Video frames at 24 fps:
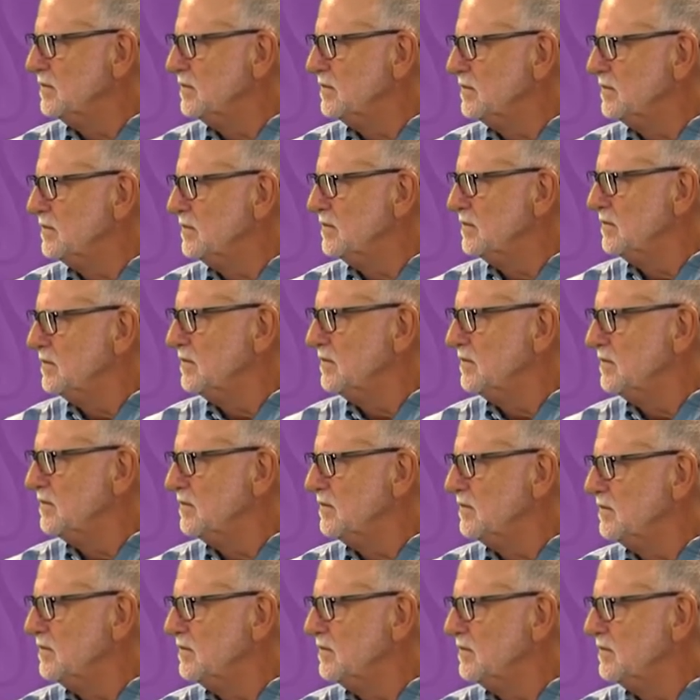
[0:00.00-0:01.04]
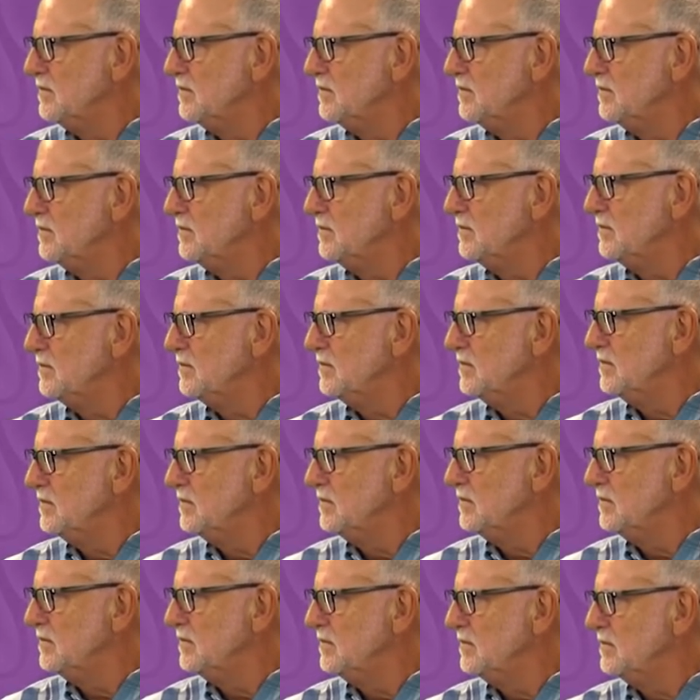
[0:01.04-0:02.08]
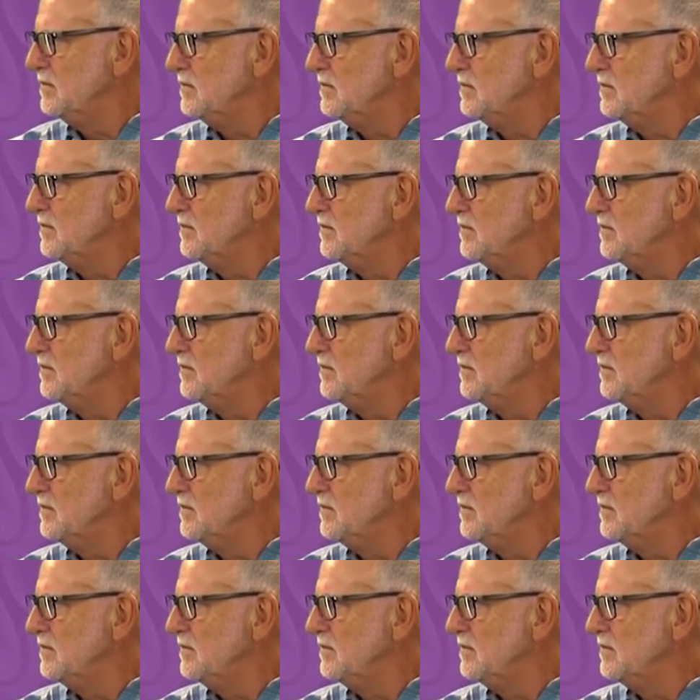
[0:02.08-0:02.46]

(not speaking)